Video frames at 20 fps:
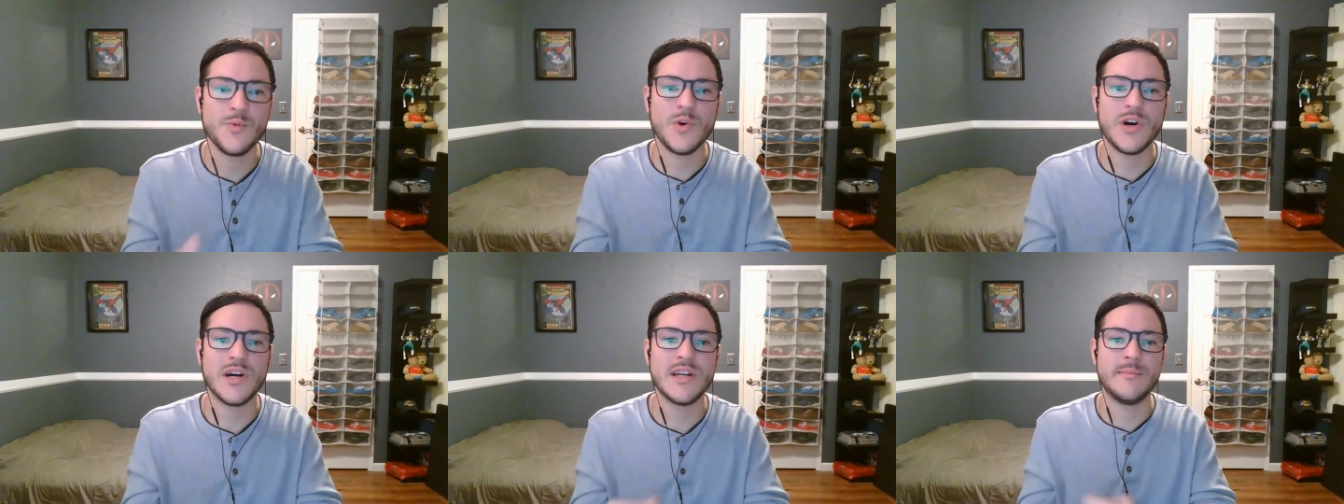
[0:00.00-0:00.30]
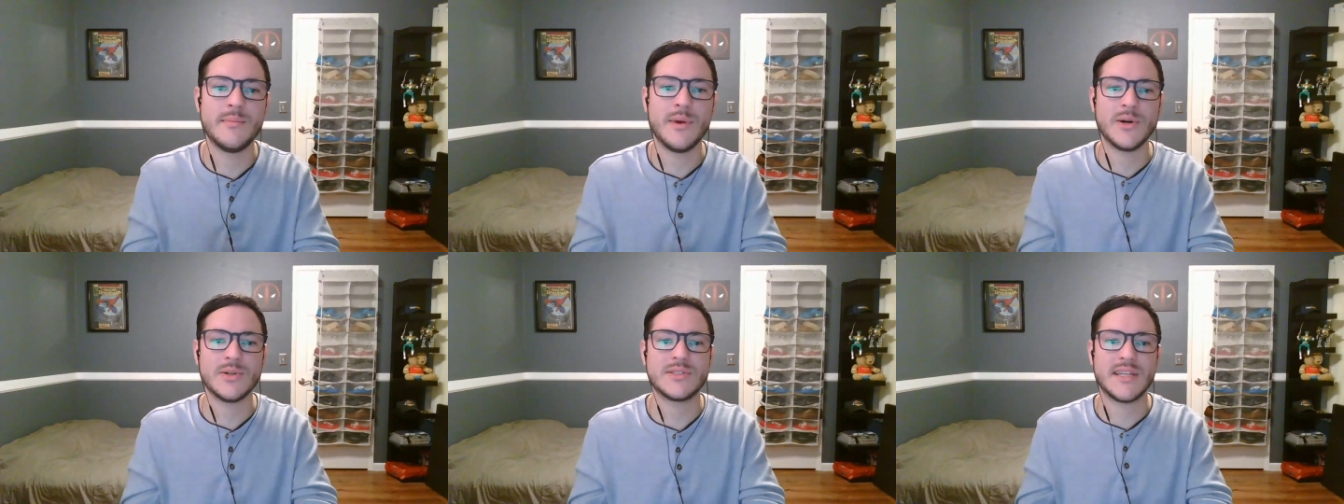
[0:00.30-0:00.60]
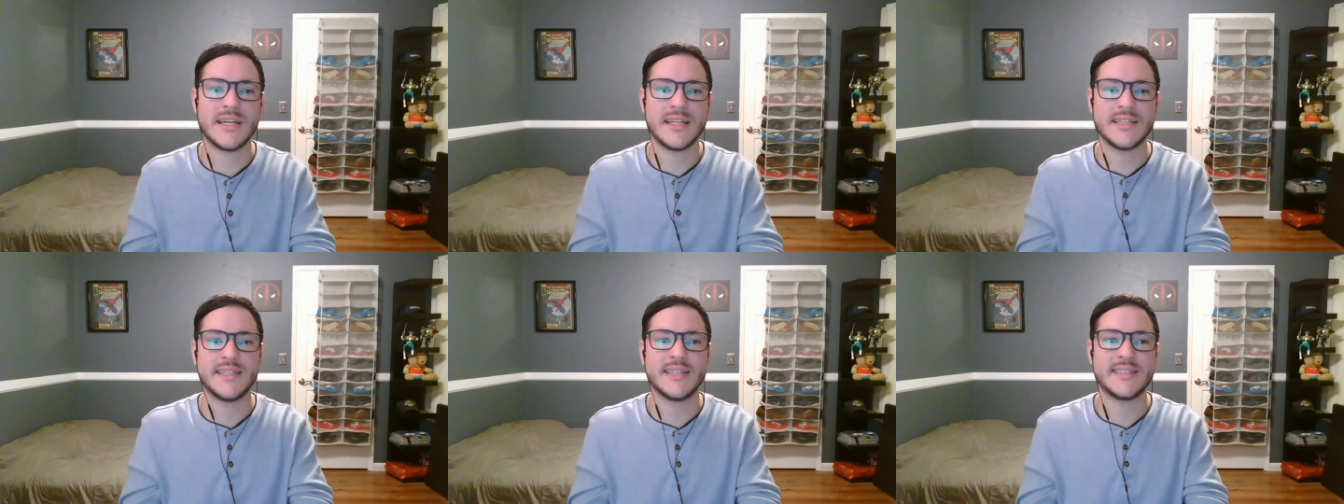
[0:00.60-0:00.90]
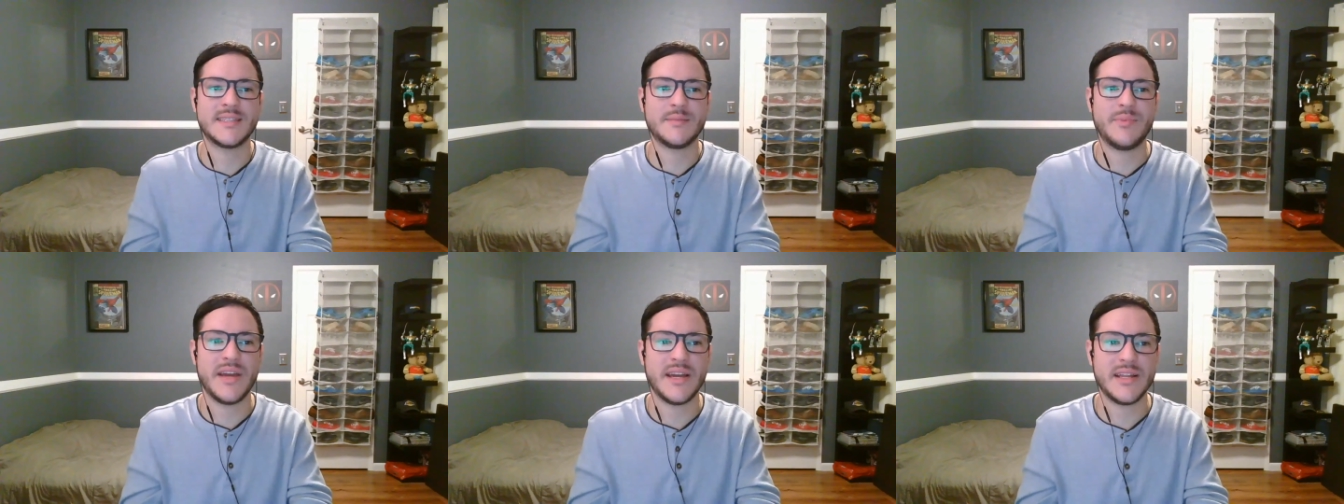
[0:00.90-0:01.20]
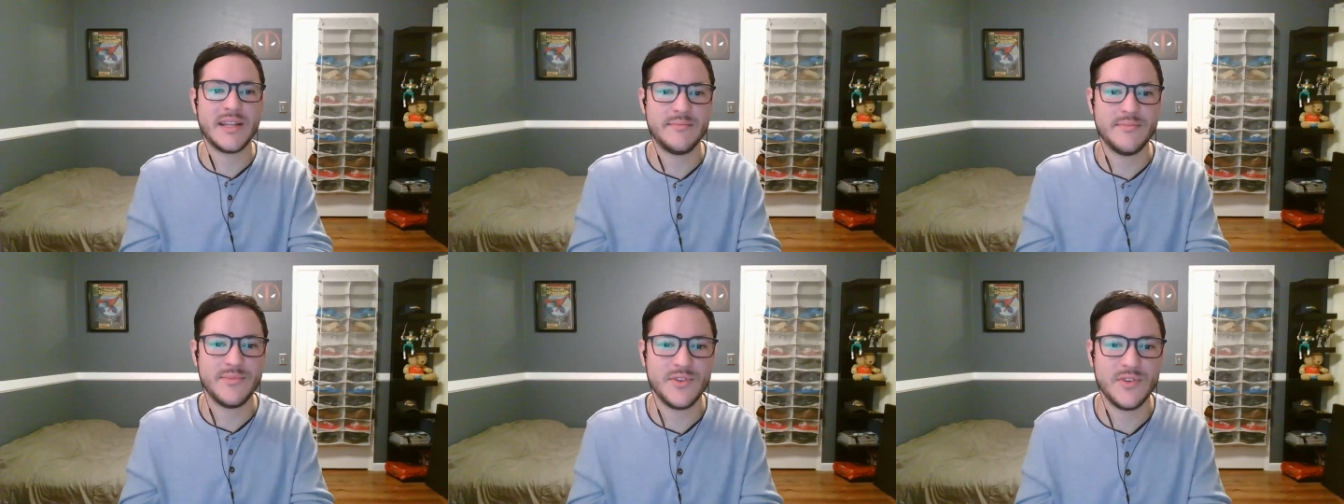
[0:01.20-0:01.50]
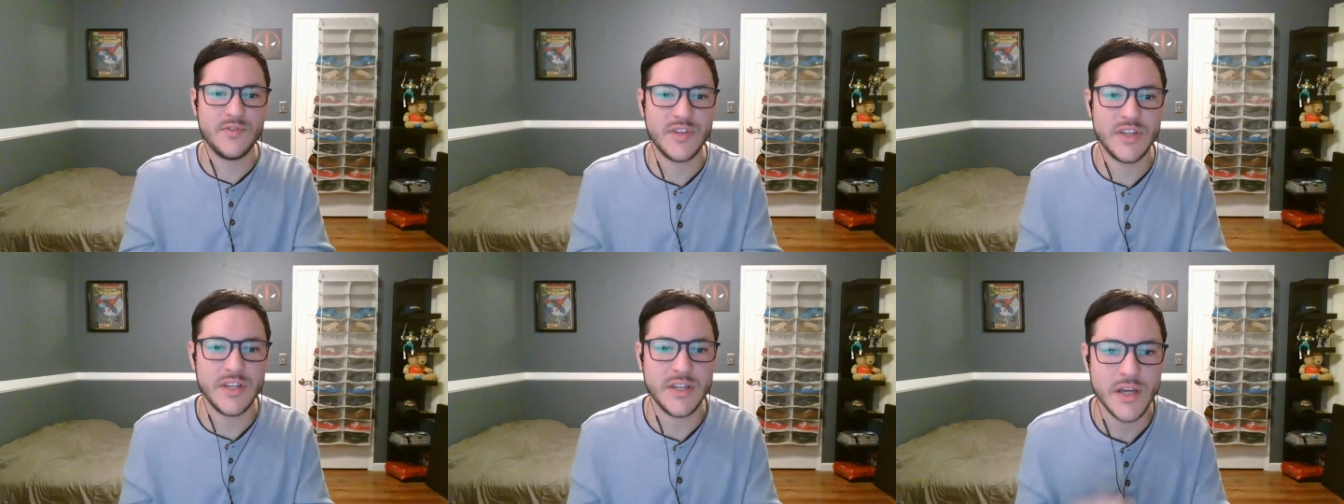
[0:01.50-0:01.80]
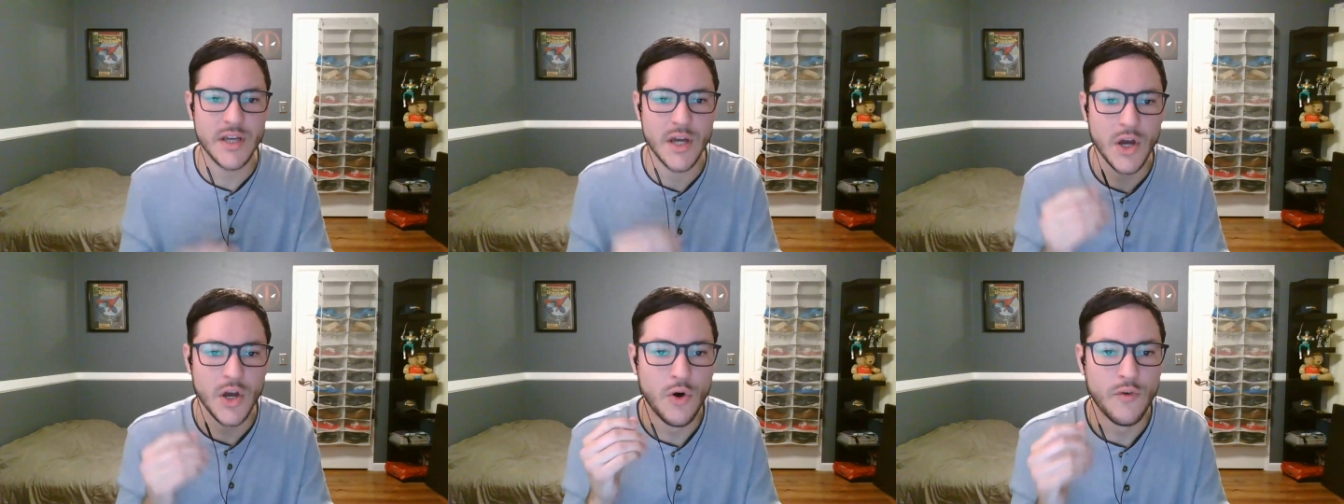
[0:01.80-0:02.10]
one most anticipated movie